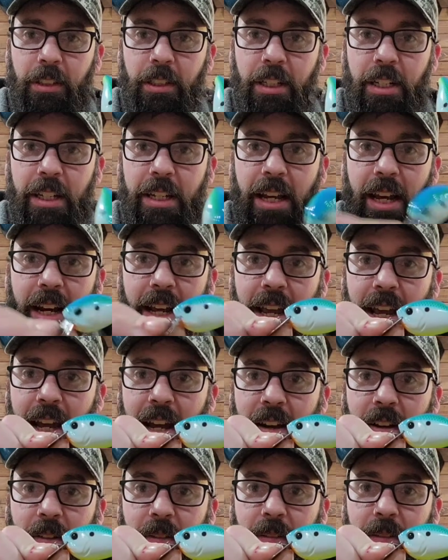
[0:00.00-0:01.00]
you got to
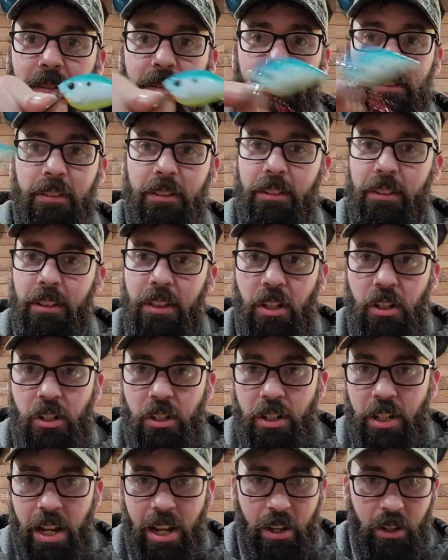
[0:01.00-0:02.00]
have
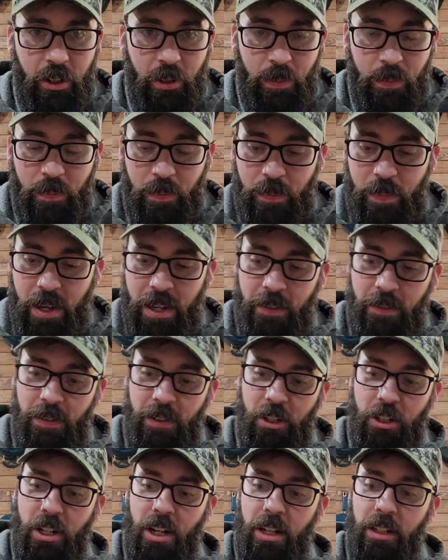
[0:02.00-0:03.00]
standard bait
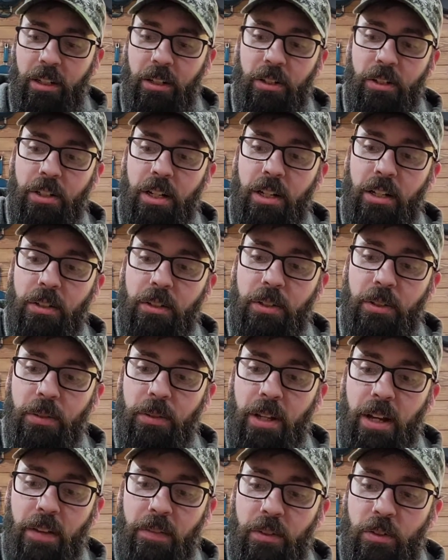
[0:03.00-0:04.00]
fish colors. I
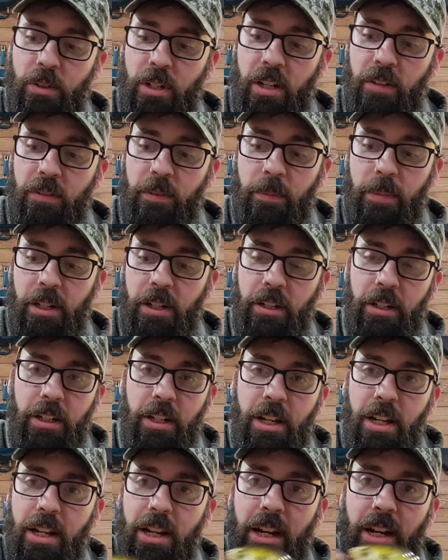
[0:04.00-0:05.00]
also have the Truffle butter
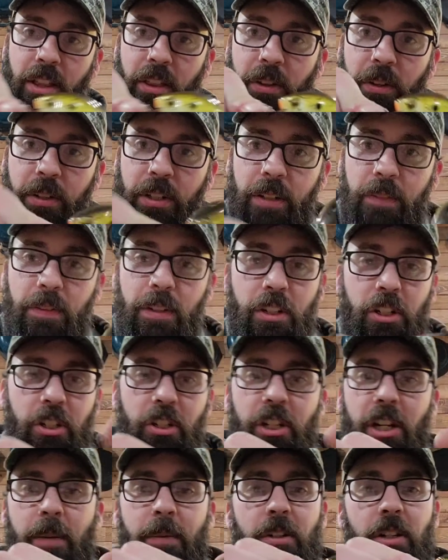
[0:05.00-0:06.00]
and the 13 fishing
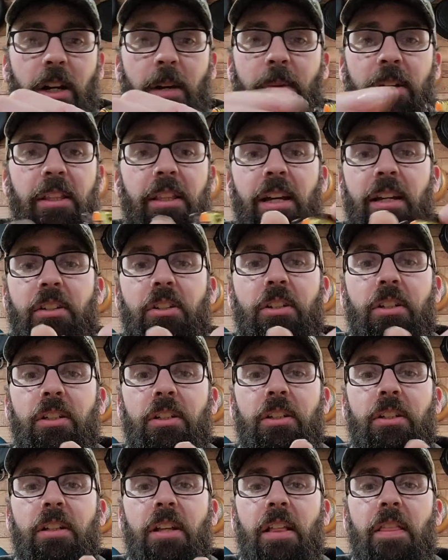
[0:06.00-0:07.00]
jabber. I mean,
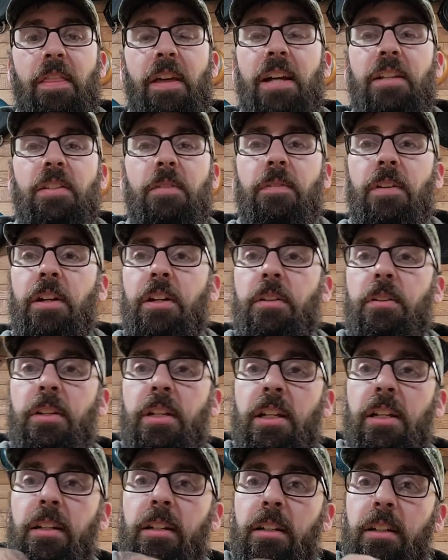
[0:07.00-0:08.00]
that's a very
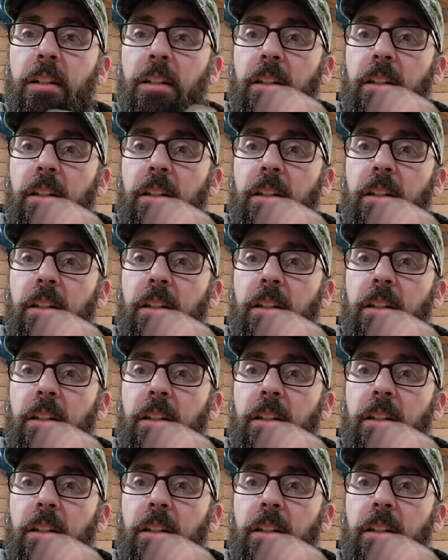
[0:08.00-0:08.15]
unique